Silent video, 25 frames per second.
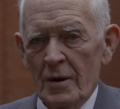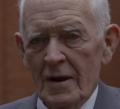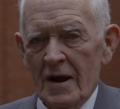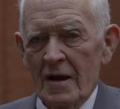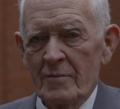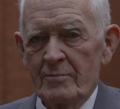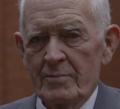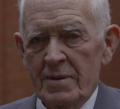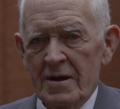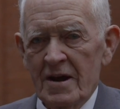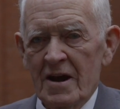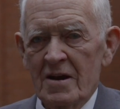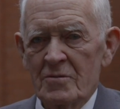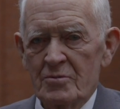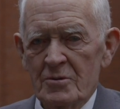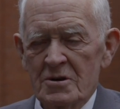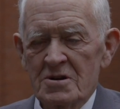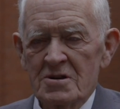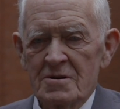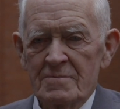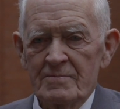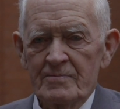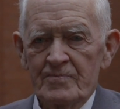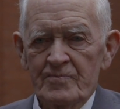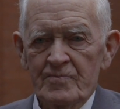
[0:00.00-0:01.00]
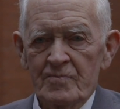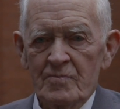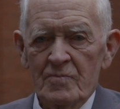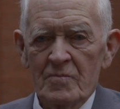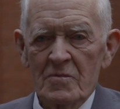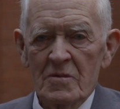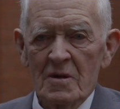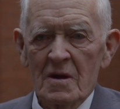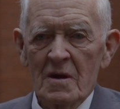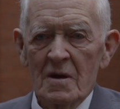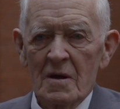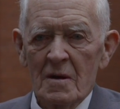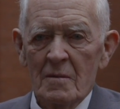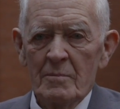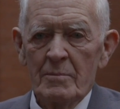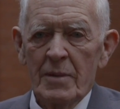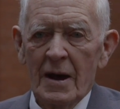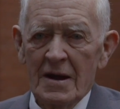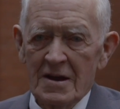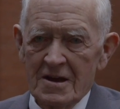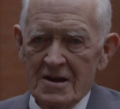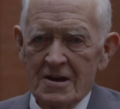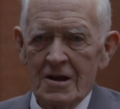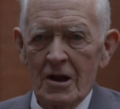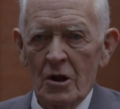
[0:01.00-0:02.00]
when I played with
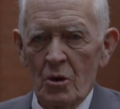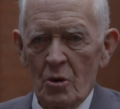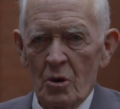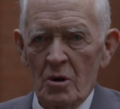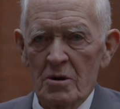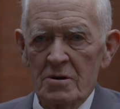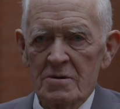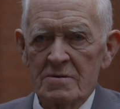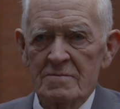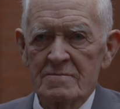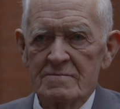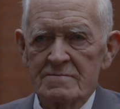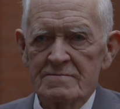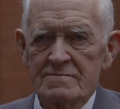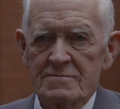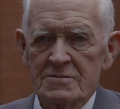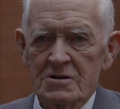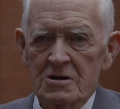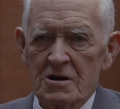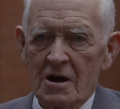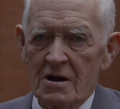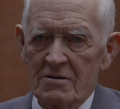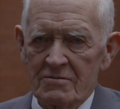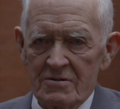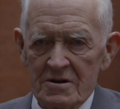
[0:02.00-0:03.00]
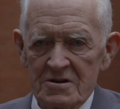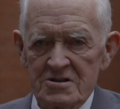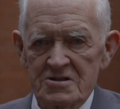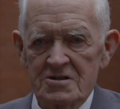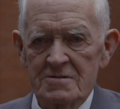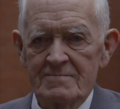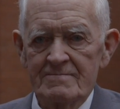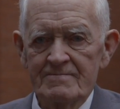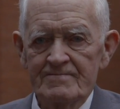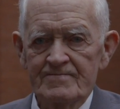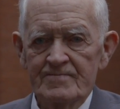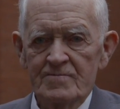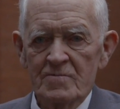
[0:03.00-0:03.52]
Paddy Killorn, God rest him.